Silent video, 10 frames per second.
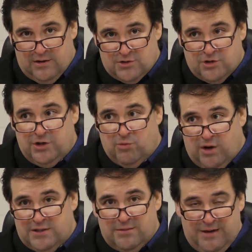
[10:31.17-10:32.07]
So you
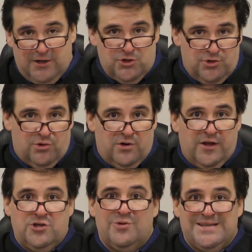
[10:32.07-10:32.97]
want to make sure
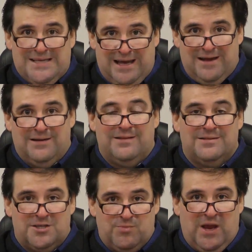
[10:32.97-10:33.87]
that you attend
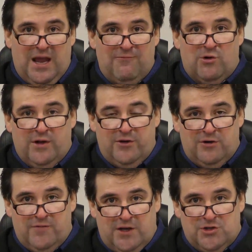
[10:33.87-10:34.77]
this behavioral
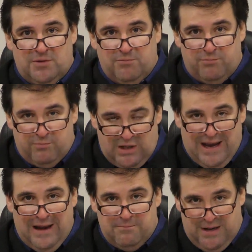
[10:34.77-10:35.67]
intervention
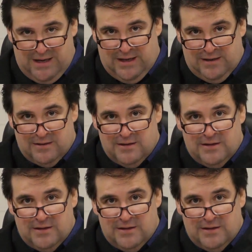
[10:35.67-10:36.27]
plan meeting